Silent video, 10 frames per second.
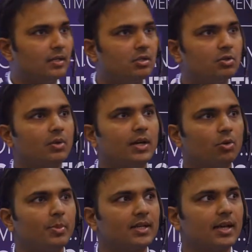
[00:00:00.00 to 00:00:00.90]
into
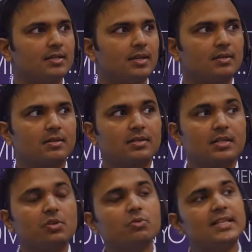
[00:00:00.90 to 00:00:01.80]
aerobic digesters
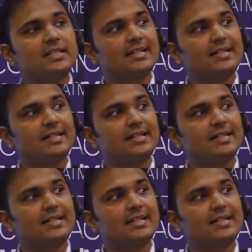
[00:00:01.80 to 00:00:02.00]
is using